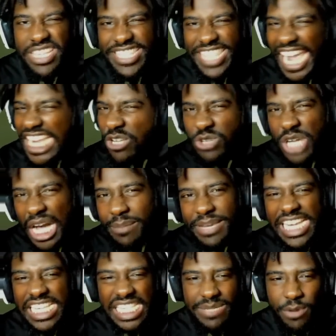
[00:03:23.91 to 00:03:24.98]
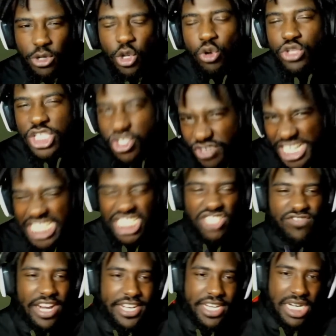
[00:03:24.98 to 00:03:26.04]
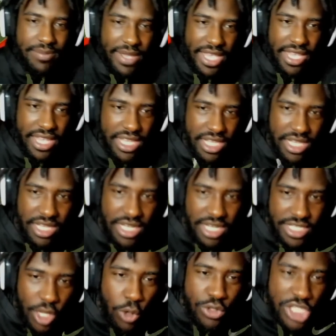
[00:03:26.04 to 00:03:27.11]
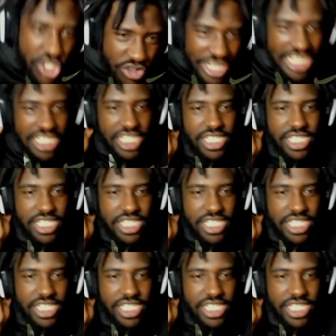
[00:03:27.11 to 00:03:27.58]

things don't come easy, bro. Those are the trenches right there, man. Those are the trenches.